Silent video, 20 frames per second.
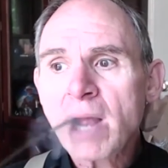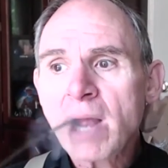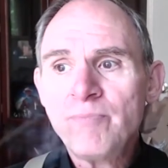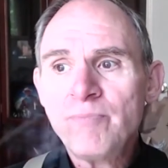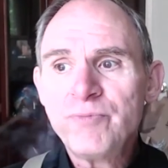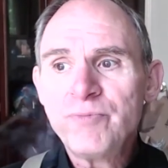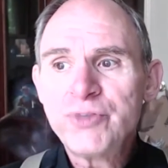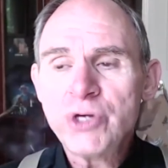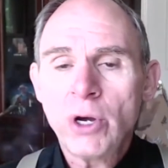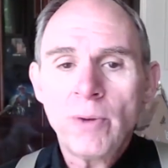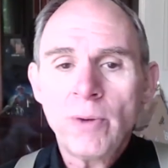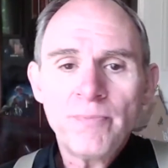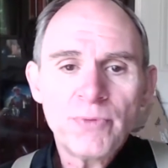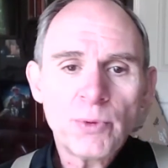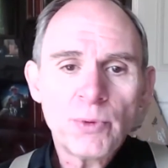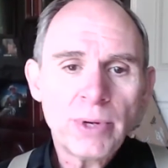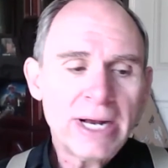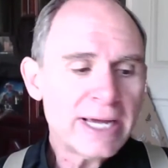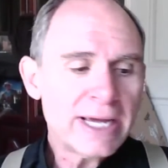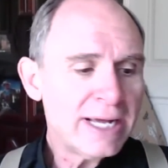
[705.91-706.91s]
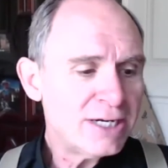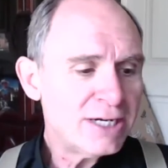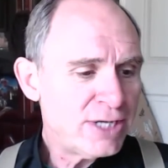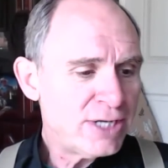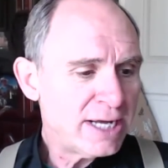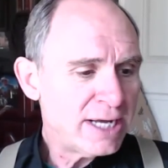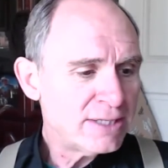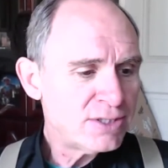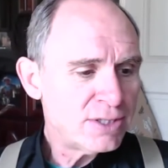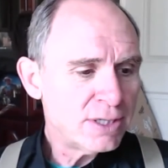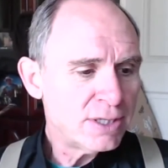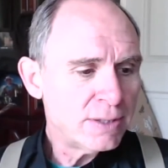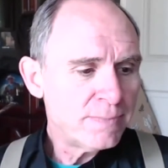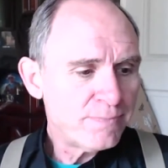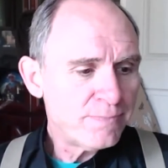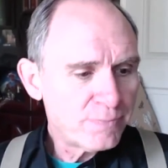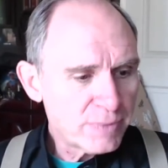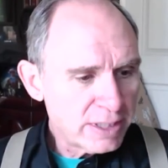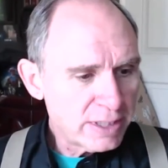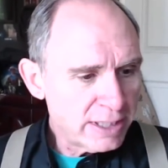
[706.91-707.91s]
So when I get a chance to
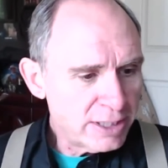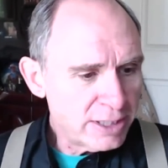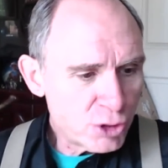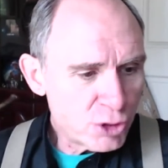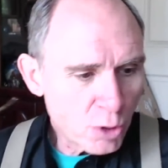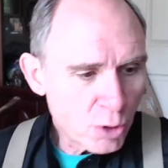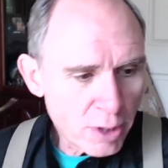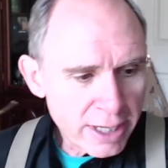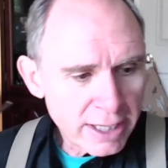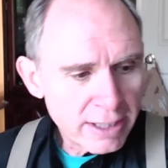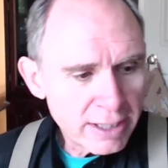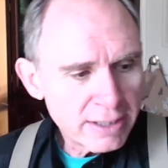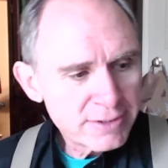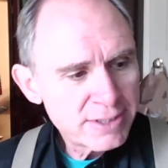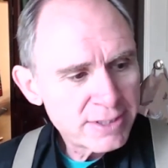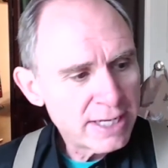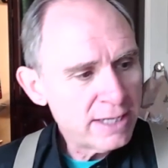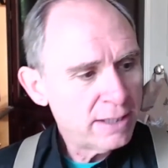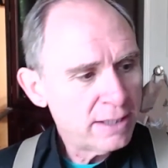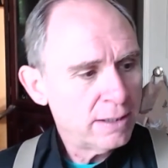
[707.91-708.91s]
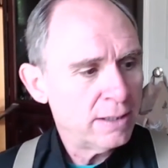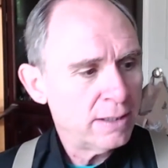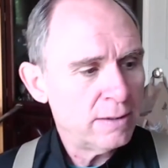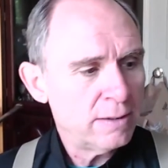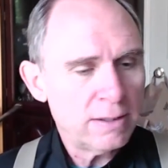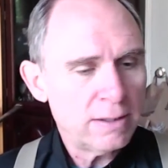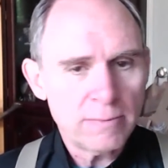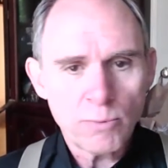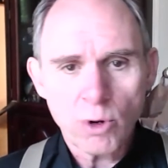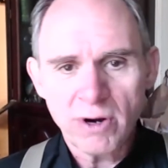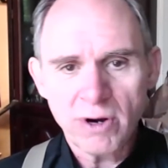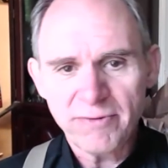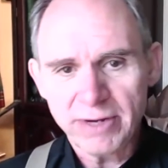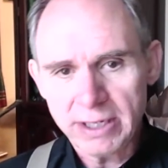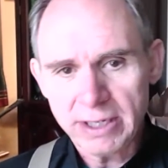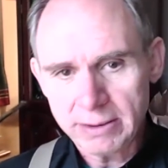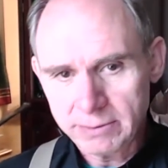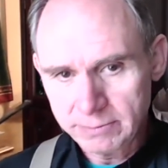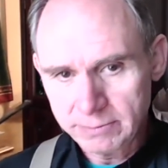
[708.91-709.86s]
enjoy, say, a more of a